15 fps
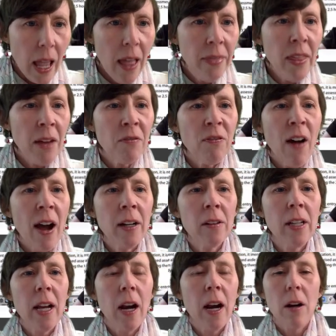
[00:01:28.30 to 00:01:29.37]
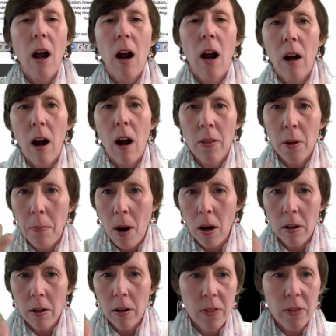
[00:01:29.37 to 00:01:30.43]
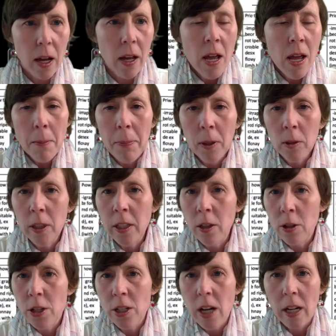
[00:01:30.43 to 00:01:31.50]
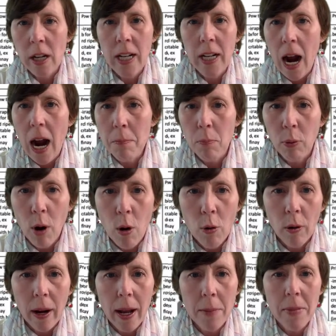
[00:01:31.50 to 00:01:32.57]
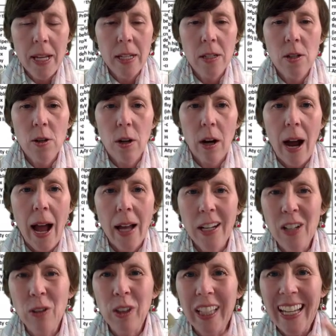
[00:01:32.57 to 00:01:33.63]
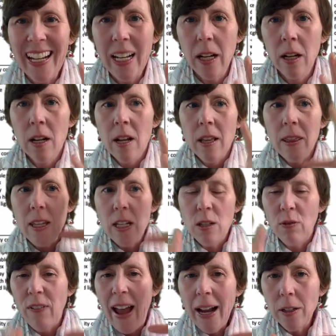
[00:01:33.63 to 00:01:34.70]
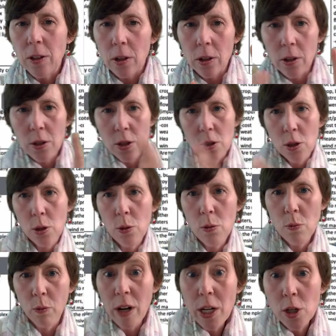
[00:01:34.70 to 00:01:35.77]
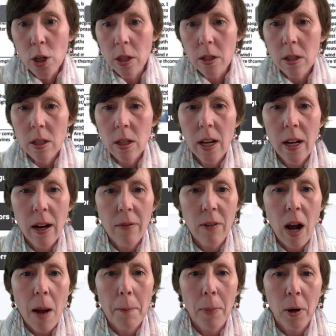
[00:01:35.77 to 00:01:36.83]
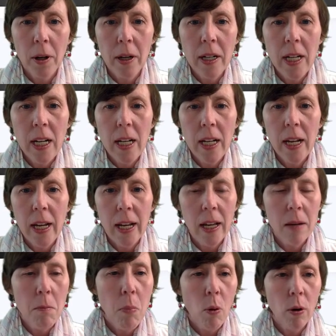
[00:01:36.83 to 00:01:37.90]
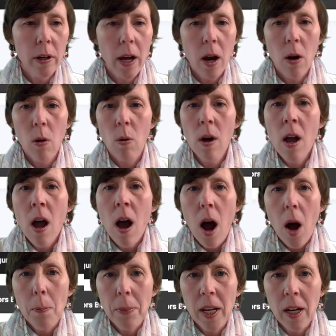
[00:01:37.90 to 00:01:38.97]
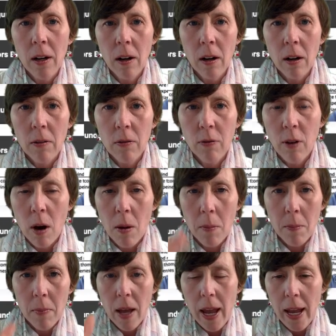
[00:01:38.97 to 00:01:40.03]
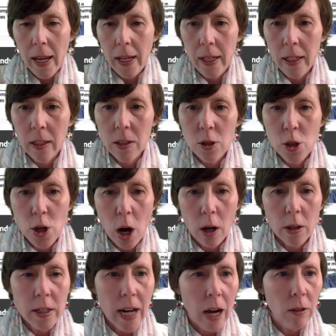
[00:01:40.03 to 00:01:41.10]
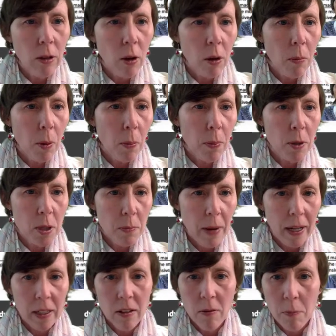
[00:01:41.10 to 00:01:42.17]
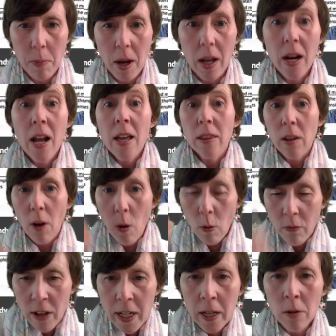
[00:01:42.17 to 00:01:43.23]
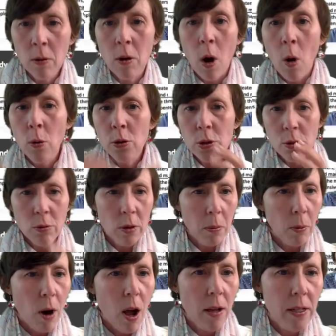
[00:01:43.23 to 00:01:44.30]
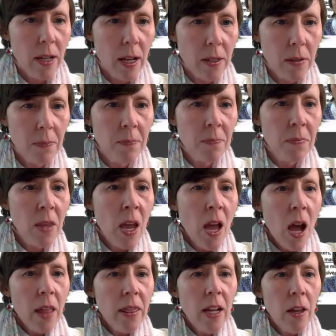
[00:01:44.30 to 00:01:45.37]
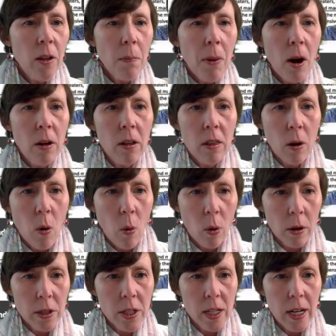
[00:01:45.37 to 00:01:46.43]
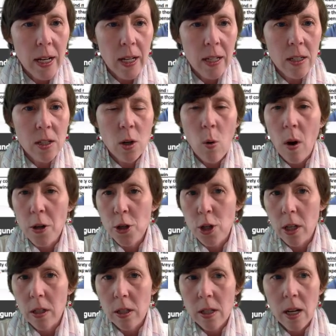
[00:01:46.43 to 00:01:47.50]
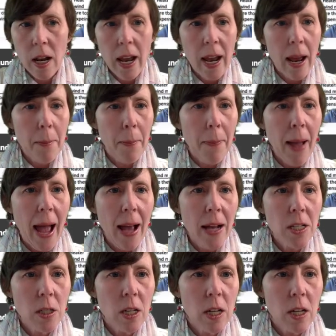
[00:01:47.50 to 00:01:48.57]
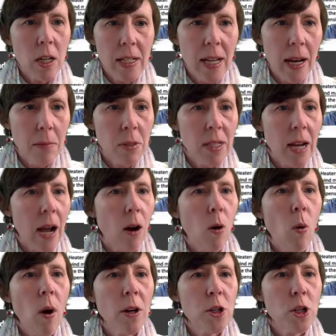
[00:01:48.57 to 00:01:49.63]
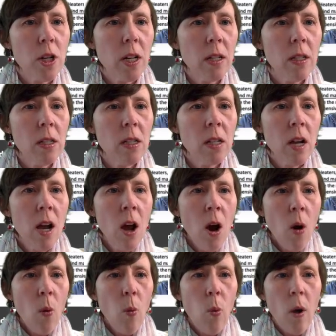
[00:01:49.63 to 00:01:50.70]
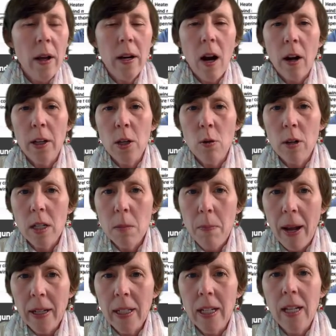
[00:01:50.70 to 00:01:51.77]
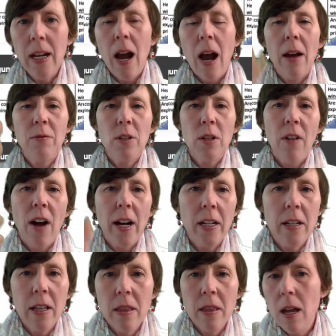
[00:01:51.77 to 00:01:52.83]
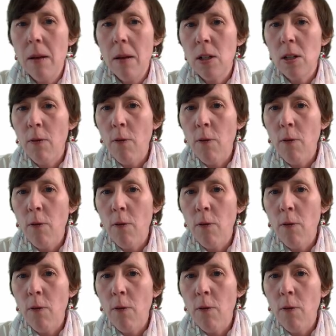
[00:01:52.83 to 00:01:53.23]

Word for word: And then finally, our, our other part of the building your study guide program is your how do you link these factors to regions. And I've got Burgundy and Bordeaux up here from a chart downloadable perspective, but the whole video goes through the process. The other part of the course is questions past exam style questions. What are you expecting? I've divided them into